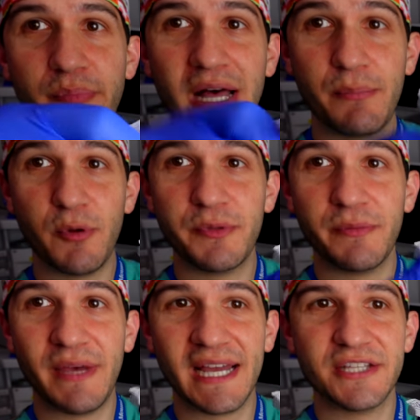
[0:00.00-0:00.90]
pop open
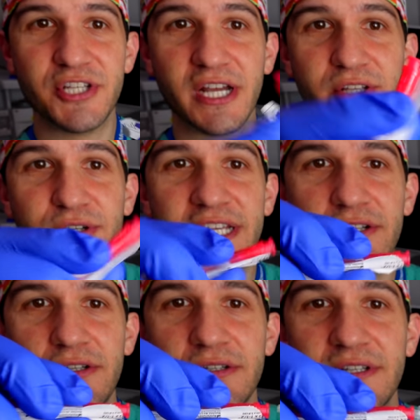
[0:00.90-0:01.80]
the packaging on your
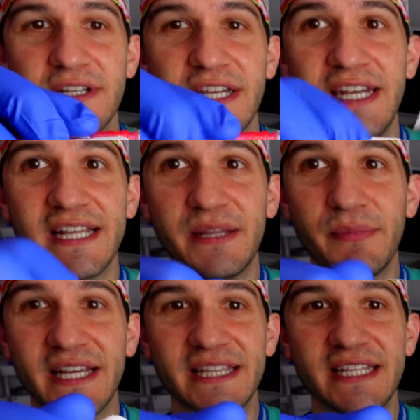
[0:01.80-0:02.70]
needle, connect
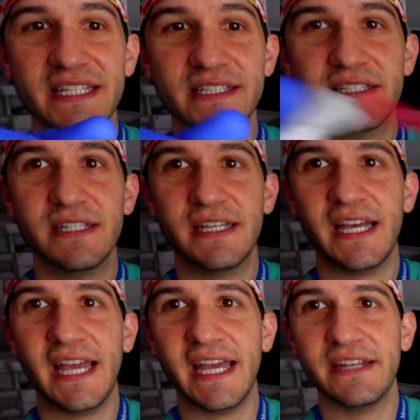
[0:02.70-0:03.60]
them like this,
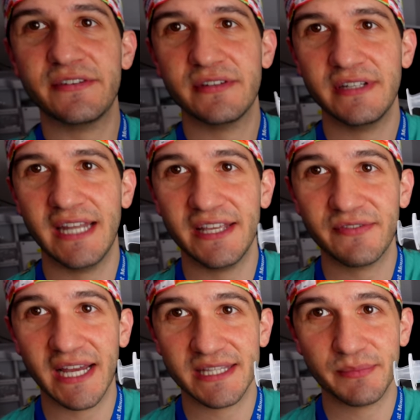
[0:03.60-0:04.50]
and now
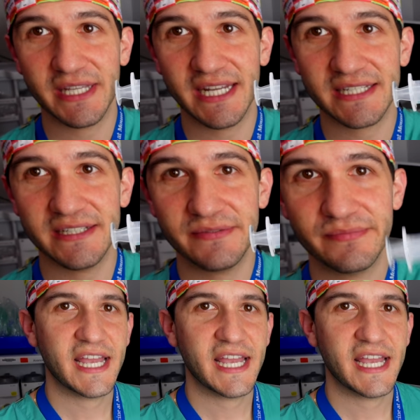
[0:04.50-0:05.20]
you've got them connected.